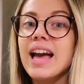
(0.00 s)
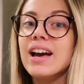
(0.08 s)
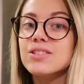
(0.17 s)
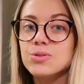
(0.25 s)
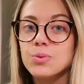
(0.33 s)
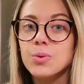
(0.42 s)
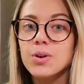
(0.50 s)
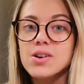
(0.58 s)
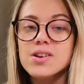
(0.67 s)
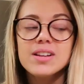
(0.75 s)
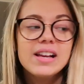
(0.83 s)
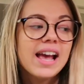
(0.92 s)
at
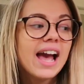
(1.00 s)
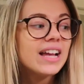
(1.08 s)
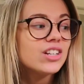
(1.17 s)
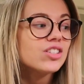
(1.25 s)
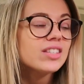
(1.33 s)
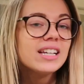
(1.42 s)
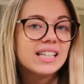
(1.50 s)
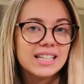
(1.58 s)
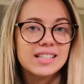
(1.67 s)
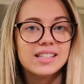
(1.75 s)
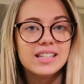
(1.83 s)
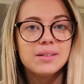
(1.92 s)
school, and just like
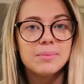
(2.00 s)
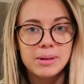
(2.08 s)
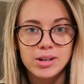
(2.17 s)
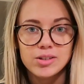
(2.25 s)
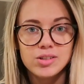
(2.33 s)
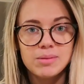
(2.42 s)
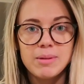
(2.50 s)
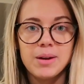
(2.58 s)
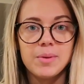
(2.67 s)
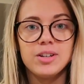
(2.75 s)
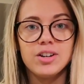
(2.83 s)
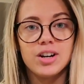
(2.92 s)
easy meals to make
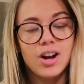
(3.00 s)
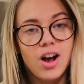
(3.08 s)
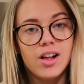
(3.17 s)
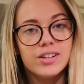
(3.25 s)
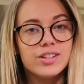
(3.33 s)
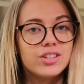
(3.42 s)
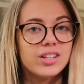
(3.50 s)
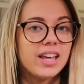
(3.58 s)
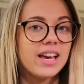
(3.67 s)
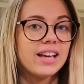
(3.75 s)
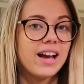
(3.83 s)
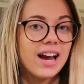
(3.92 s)
when you're in college and
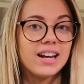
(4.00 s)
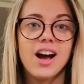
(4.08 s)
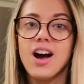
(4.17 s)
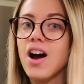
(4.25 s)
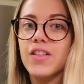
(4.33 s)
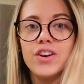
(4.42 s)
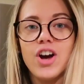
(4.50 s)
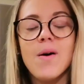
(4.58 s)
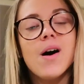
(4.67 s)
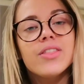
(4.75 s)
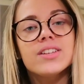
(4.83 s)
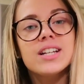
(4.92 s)
like kind of on the go
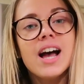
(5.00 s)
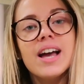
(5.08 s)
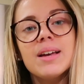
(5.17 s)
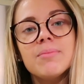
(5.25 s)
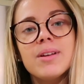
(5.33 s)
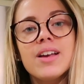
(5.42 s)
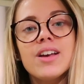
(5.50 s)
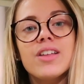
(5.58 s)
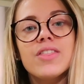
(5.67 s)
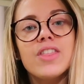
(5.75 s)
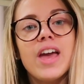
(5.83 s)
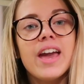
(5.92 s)
all the time.
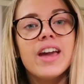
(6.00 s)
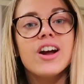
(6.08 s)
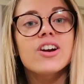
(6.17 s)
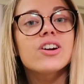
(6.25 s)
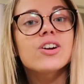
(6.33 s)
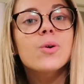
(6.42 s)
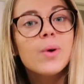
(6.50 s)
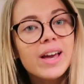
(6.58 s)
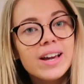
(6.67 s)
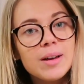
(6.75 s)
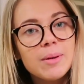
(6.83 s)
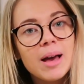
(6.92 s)
They are
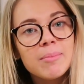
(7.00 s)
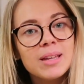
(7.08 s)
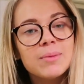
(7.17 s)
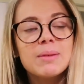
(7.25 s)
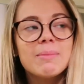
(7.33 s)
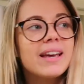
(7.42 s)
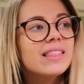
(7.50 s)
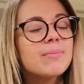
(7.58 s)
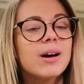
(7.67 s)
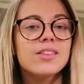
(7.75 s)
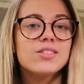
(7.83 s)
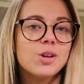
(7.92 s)
quick. I mean, we make
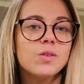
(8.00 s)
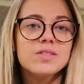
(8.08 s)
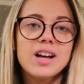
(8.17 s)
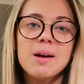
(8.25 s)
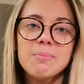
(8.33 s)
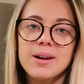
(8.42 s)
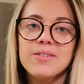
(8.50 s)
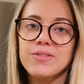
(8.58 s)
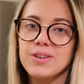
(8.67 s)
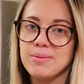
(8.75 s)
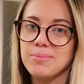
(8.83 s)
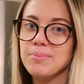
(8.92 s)
them on the stovetop, but
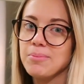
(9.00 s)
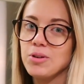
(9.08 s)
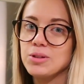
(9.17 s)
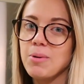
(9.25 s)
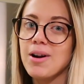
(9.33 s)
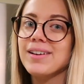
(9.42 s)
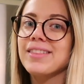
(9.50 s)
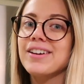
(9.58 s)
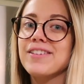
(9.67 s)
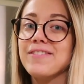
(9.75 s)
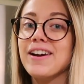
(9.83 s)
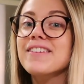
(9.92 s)
for the most part
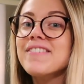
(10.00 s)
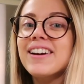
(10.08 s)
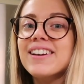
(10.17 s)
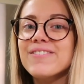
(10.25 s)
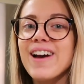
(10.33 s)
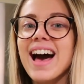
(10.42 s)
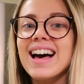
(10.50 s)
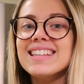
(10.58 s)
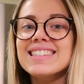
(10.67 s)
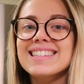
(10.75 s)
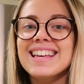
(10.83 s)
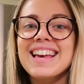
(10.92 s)
they're very, very
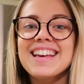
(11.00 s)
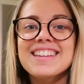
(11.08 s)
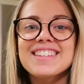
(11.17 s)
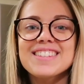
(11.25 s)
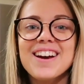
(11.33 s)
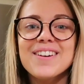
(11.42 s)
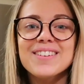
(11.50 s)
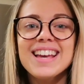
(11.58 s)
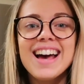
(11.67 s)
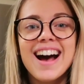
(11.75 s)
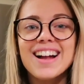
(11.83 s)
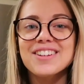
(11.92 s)
fast. So
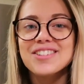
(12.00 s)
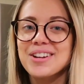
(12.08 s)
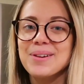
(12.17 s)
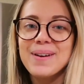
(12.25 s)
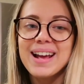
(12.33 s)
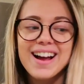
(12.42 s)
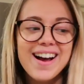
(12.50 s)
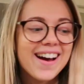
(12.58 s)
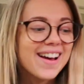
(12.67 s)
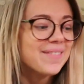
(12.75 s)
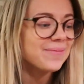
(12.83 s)
yeah, I'll just show you what I got.